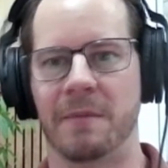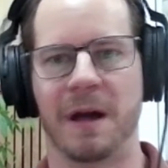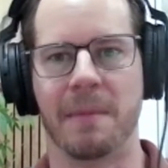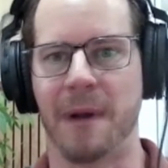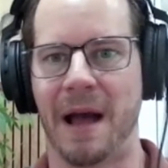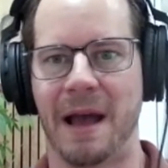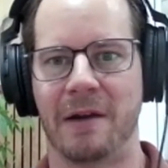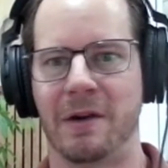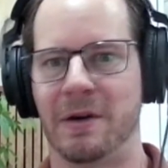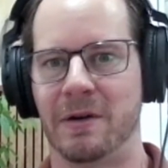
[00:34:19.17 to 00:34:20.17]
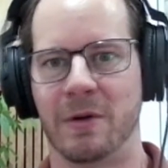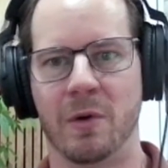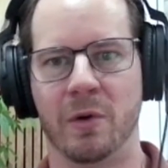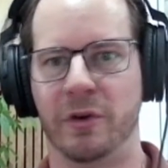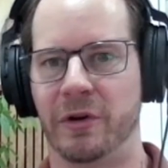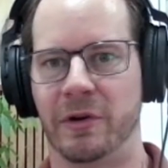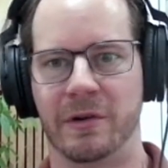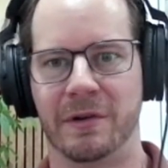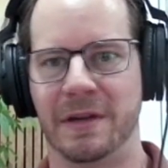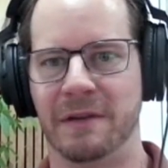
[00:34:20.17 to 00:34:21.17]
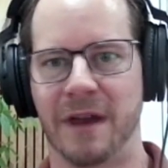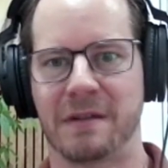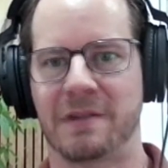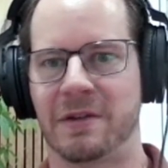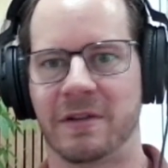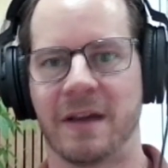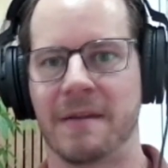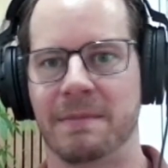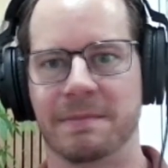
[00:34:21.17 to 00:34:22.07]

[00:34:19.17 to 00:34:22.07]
I'm not a buyer, holder, investor type,